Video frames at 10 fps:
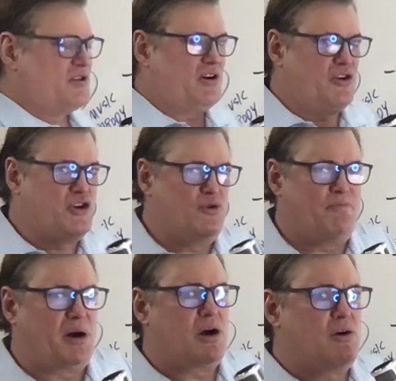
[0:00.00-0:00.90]
Are you
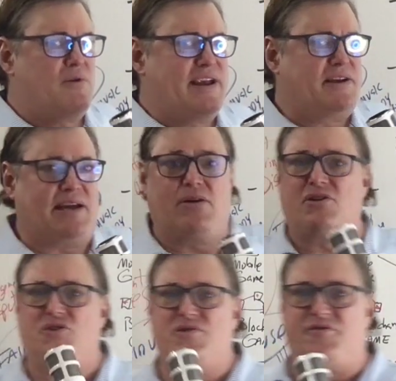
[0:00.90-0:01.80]
borrowing
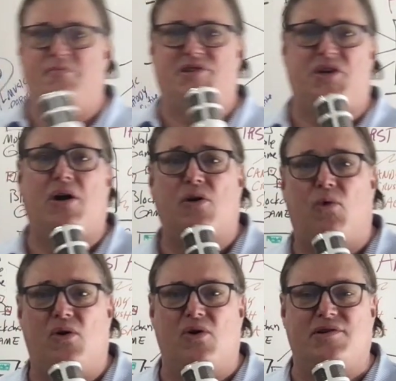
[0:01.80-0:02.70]
characters from Star
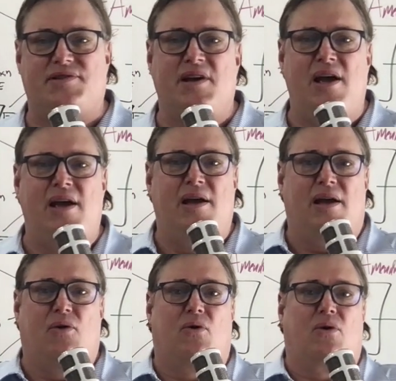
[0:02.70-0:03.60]
Wars?
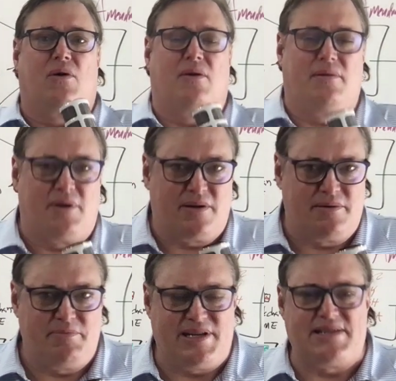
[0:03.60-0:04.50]
or, or
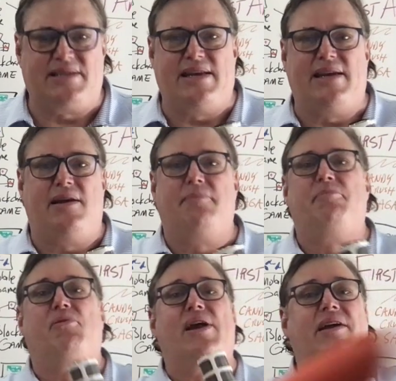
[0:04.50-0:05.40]
Disney
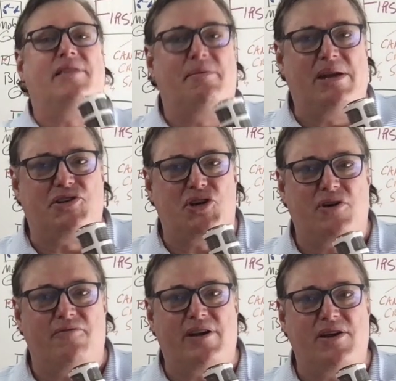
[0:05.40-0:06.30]
and bringing them into
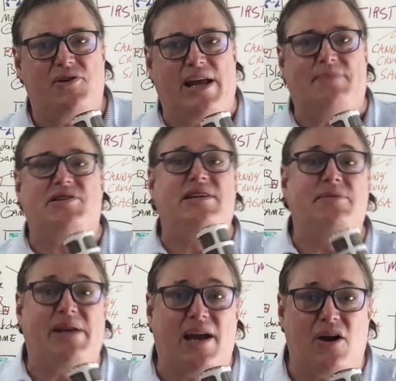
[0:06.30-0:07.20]
your video games. You need
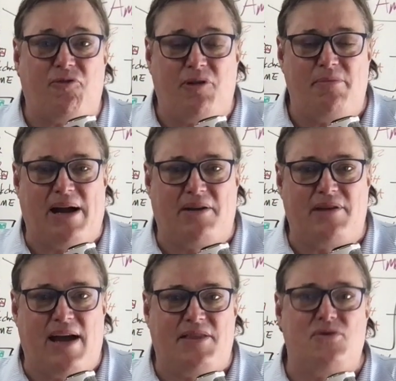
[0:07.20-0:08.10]
to be careful about
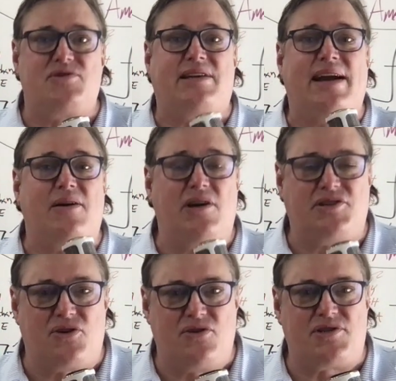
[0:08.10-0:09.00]
that. Those
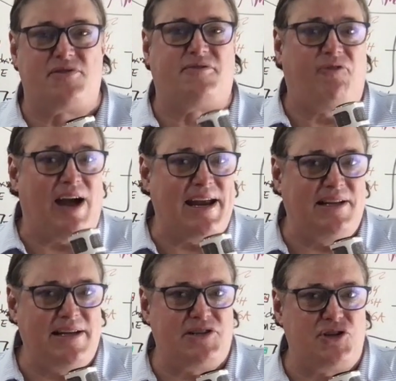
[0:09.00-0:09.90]
characters, those
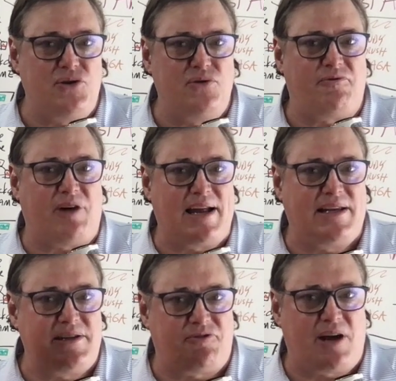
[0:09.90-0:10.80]
finely tuned,
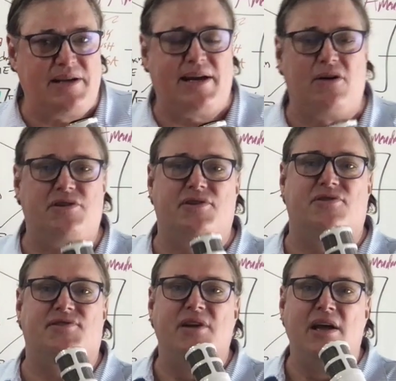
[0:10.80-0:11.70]
finely defined
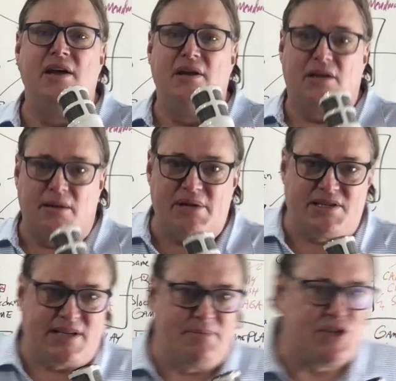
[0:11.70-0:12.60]
characters, can be
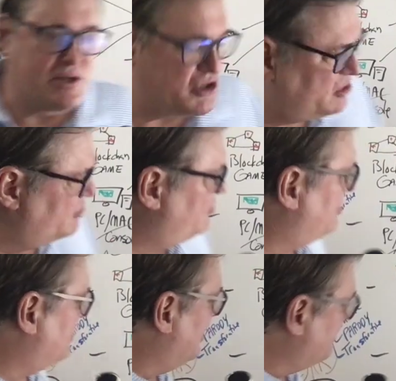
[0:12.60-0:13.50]
subject to
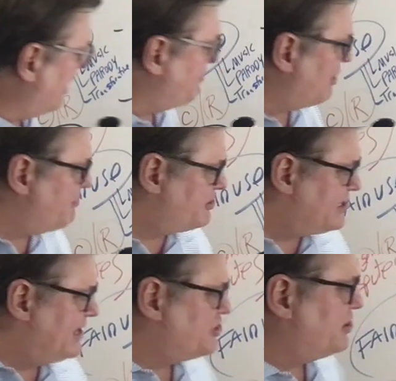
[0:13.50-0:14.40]
uh, copyright
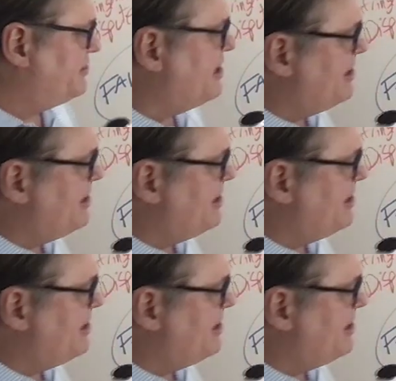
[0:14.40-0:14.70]
protection.